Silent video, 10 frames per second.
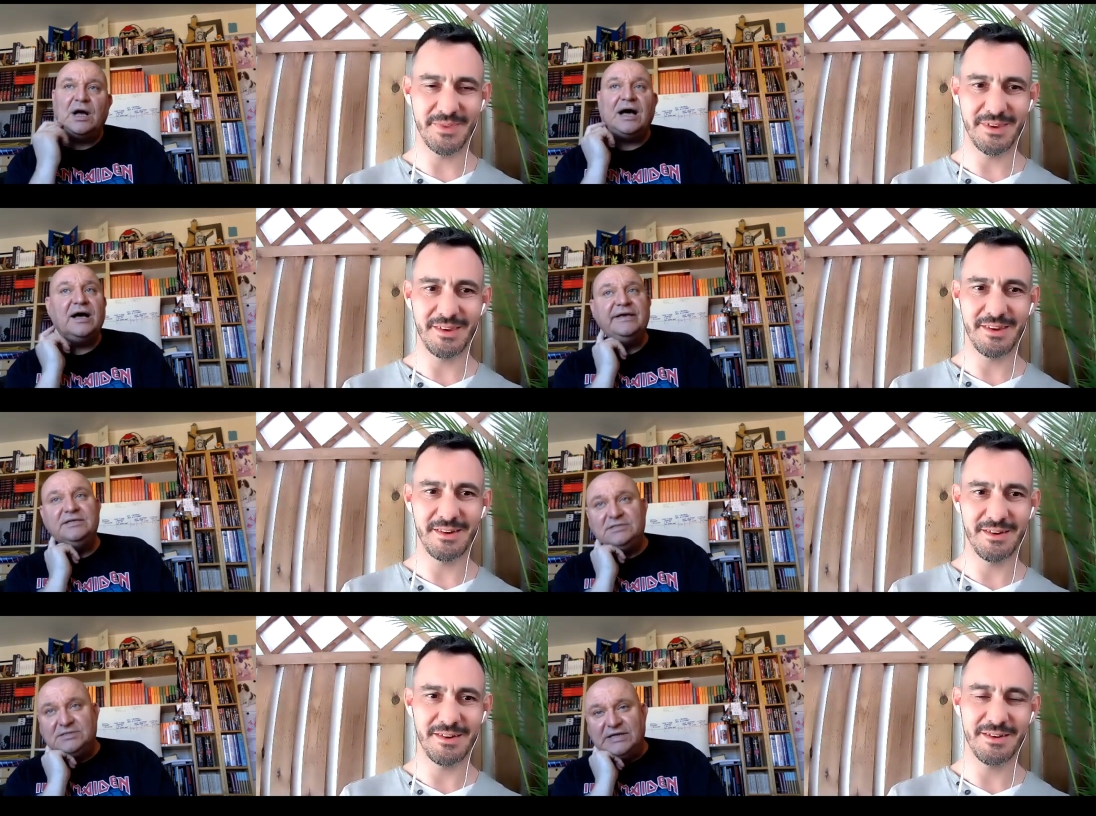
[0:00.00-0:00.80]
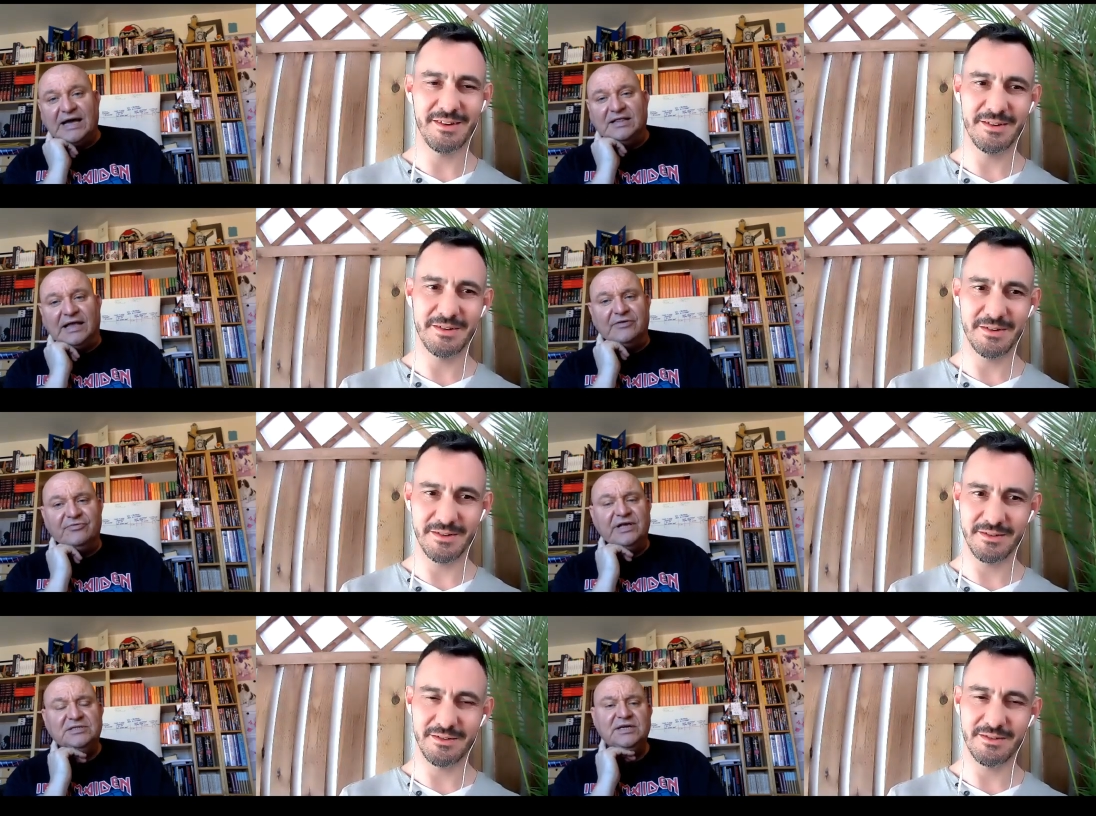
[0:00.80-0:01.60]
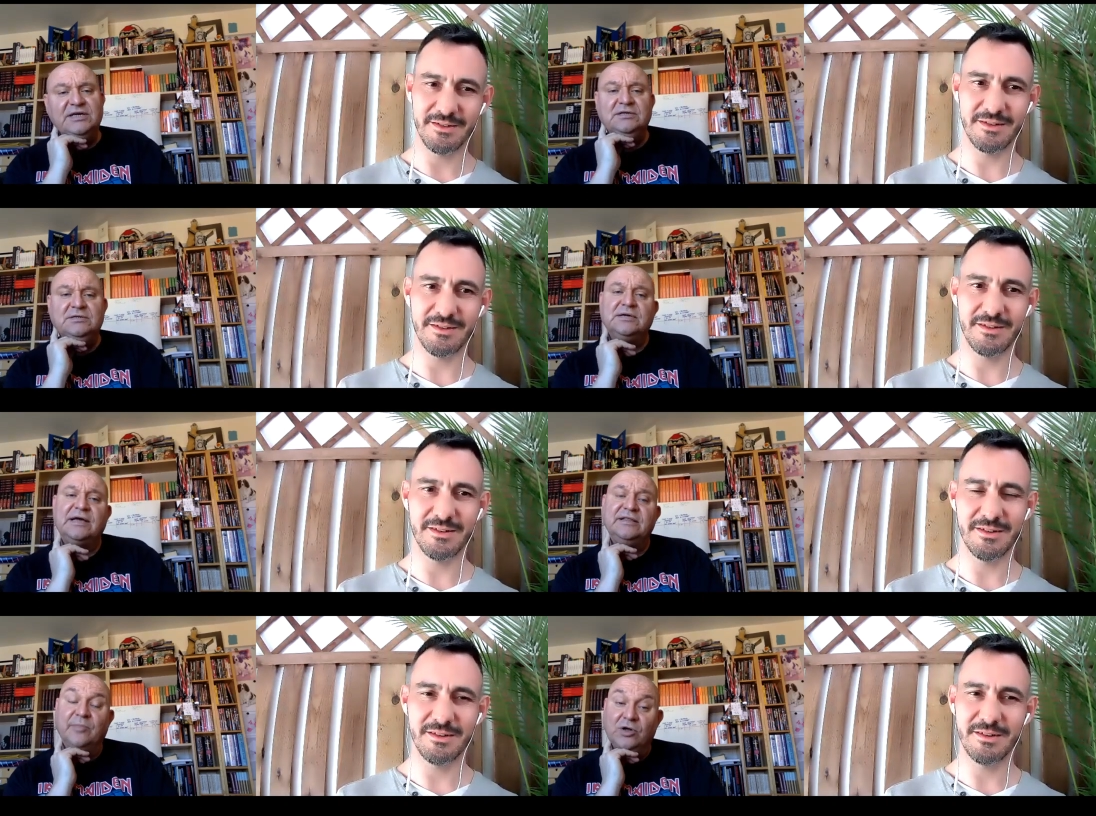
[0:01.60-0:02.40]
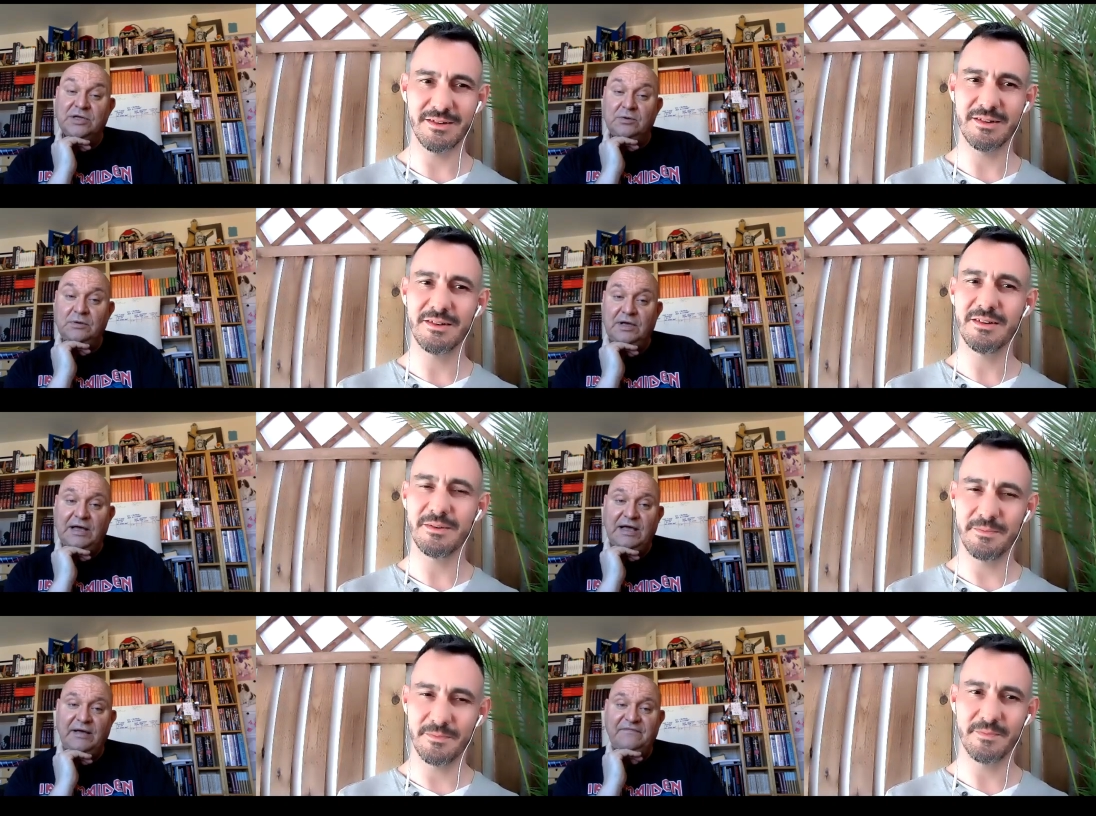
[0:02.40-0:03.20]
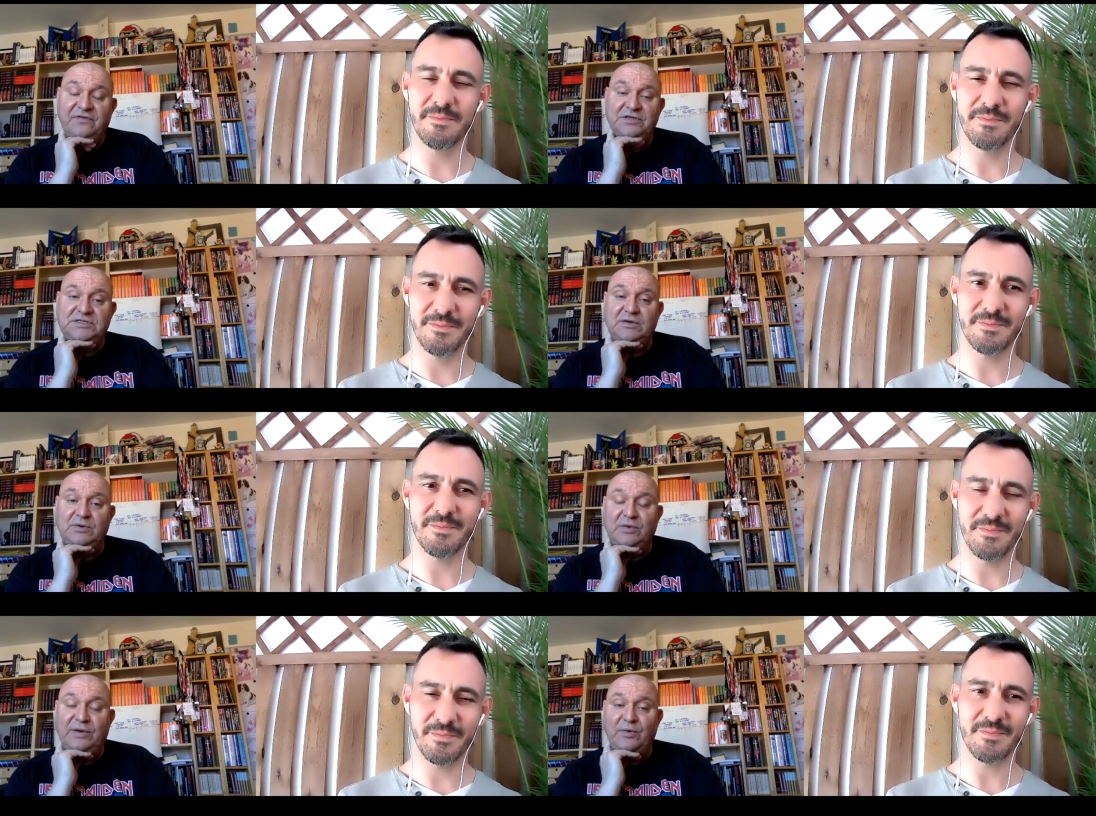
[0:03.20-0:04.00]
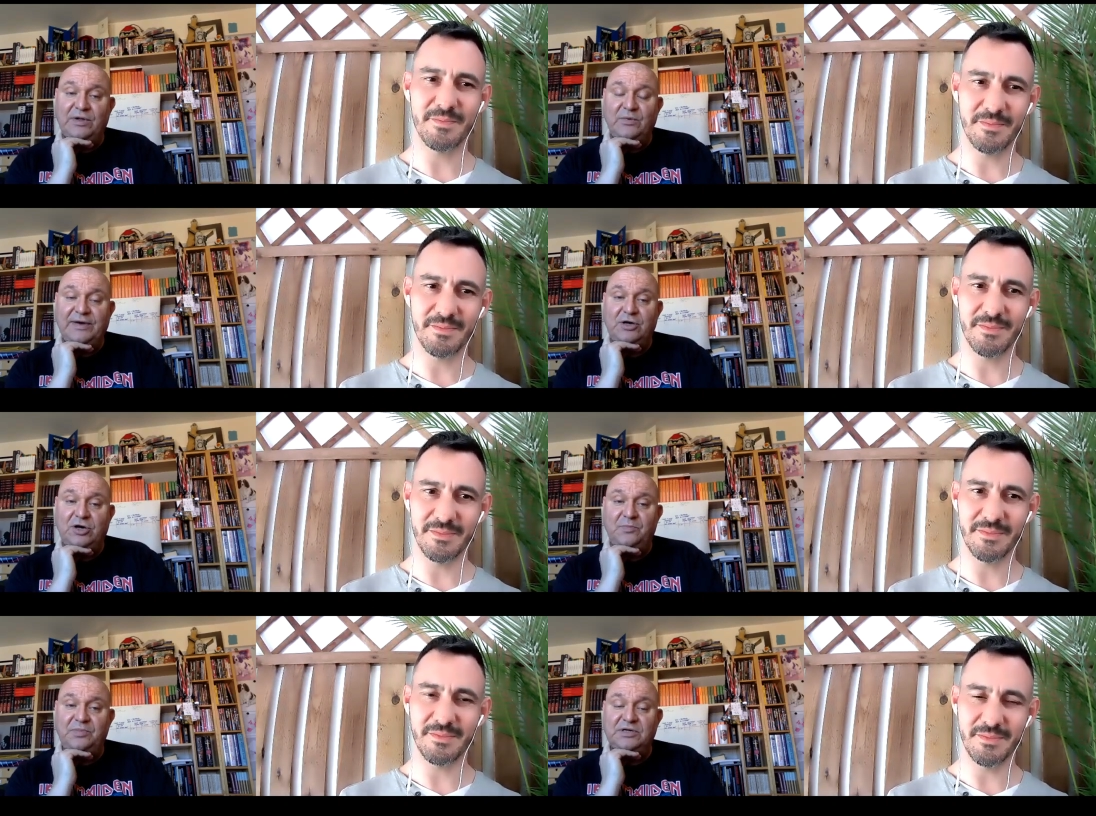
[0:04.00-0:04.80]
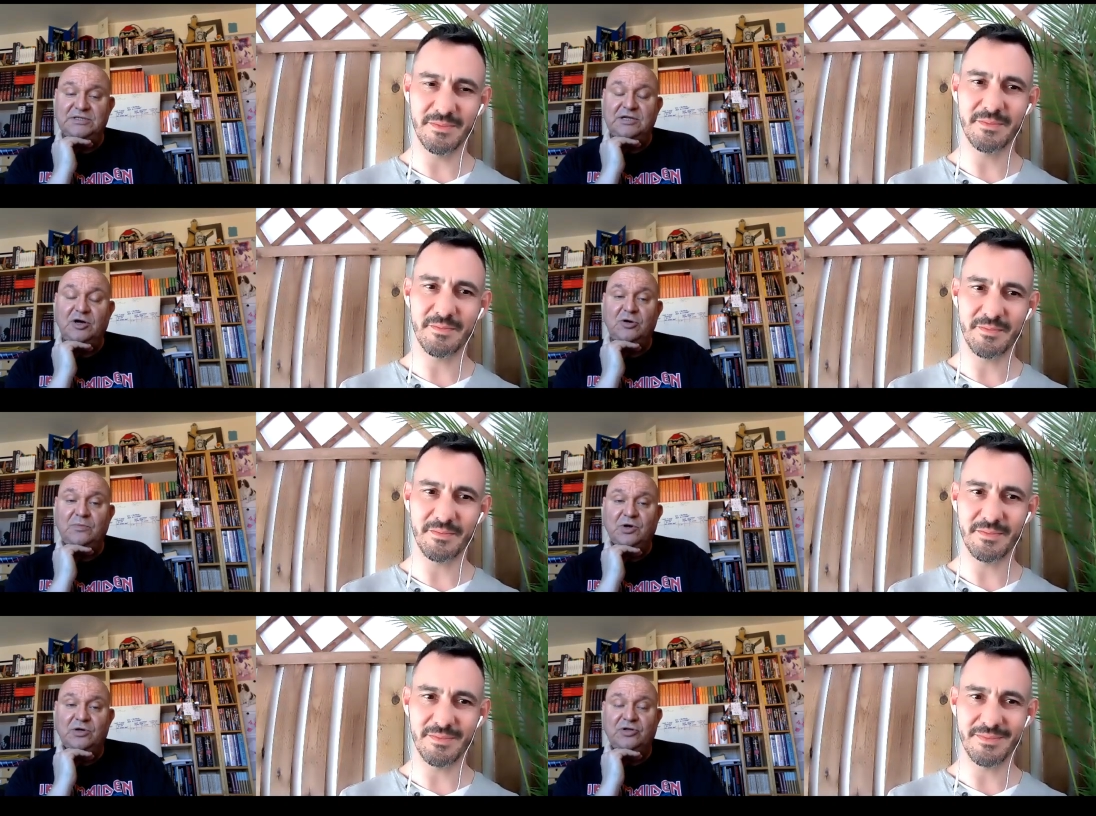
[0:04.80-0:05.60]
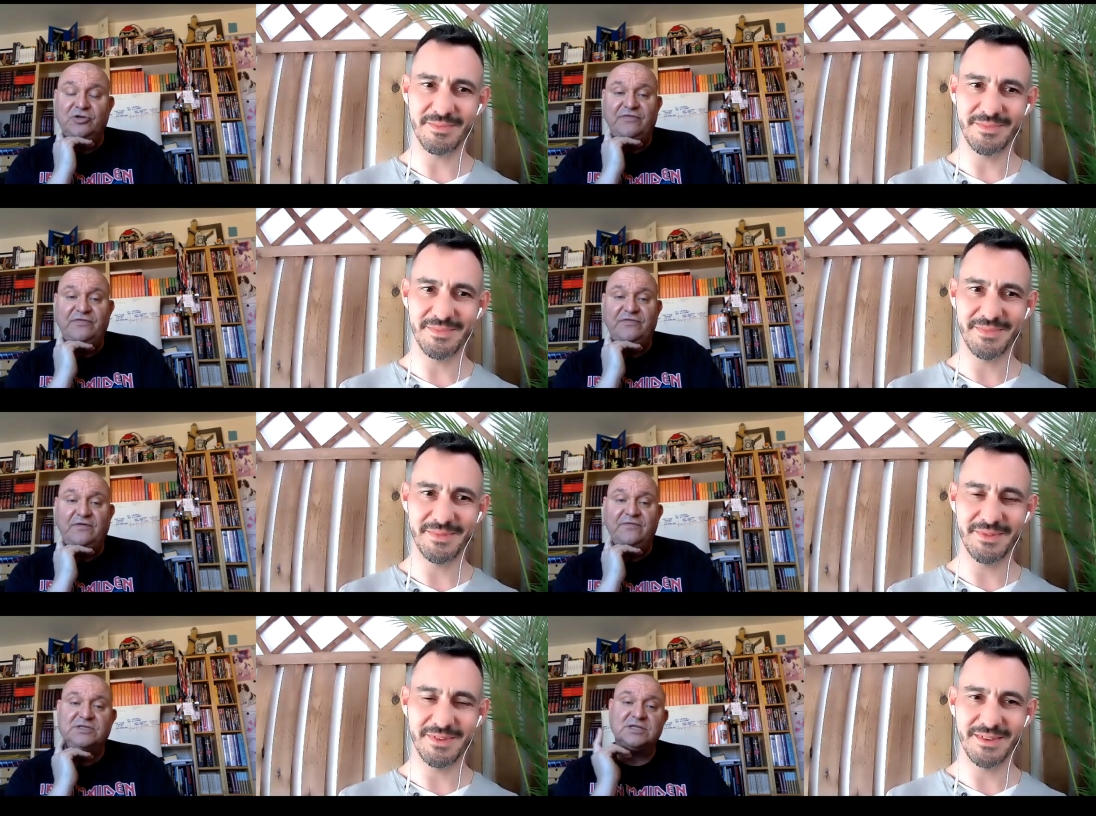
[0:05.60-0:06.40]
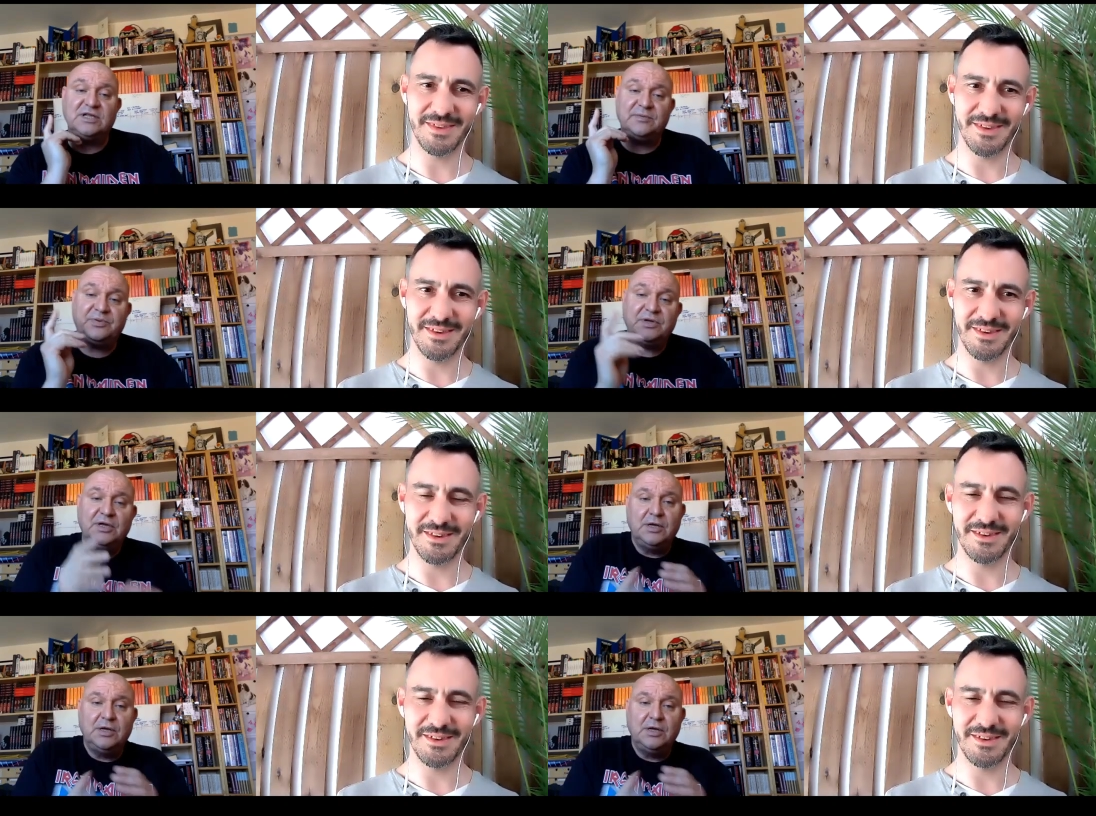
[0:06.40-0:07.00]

Speaker 1: I I like reading in the morning, um, first thing when I when I wake up, because I know I'm not going to drift off to sleep.